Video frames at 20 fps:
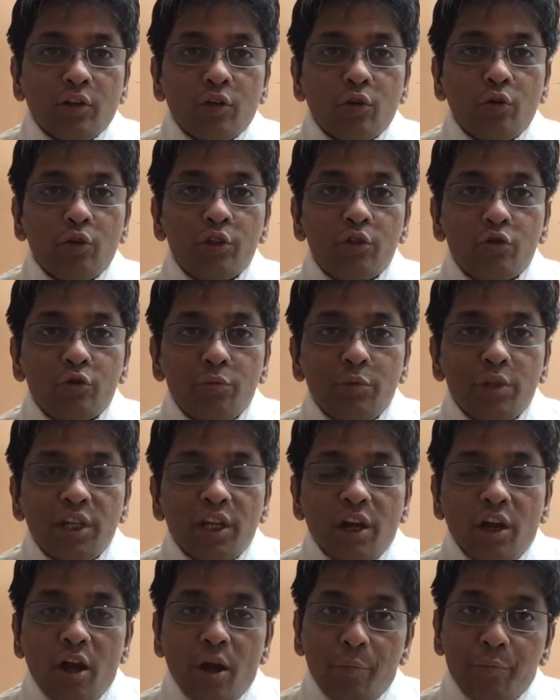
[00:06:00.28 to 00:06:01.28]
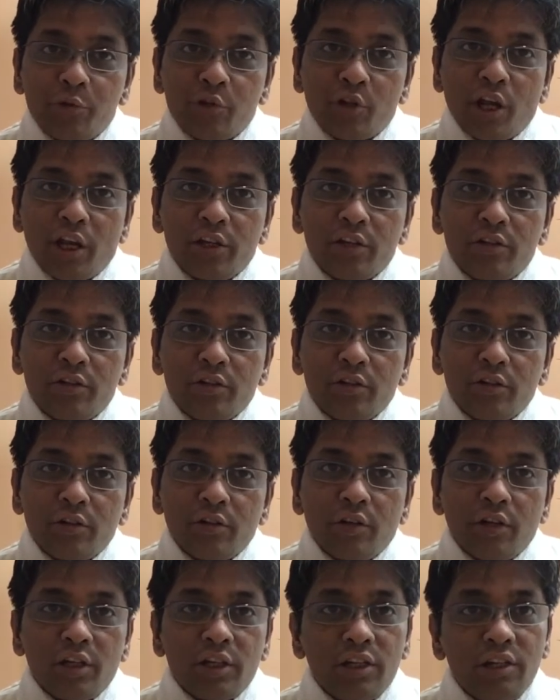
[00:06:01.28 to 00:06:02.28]
going to be upside.
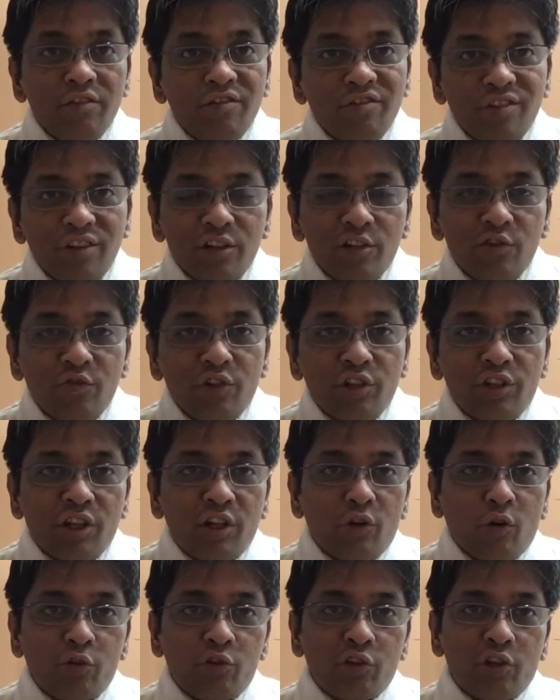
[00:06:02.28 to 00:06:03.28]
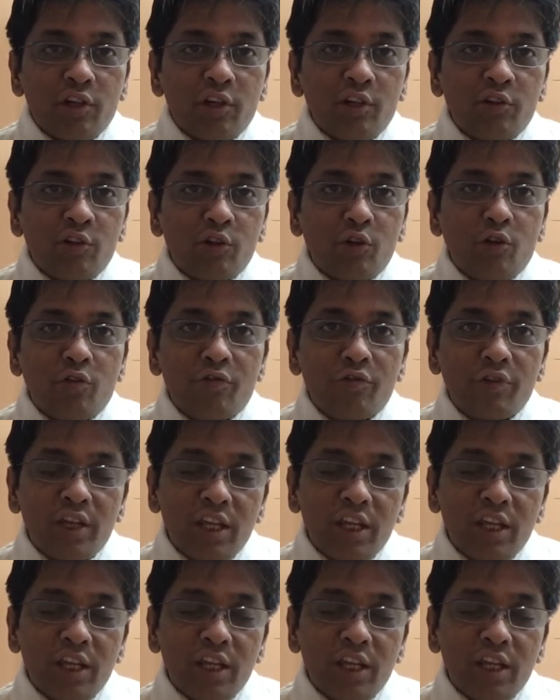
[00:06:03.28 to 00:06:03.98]
And if it is with an oscillation of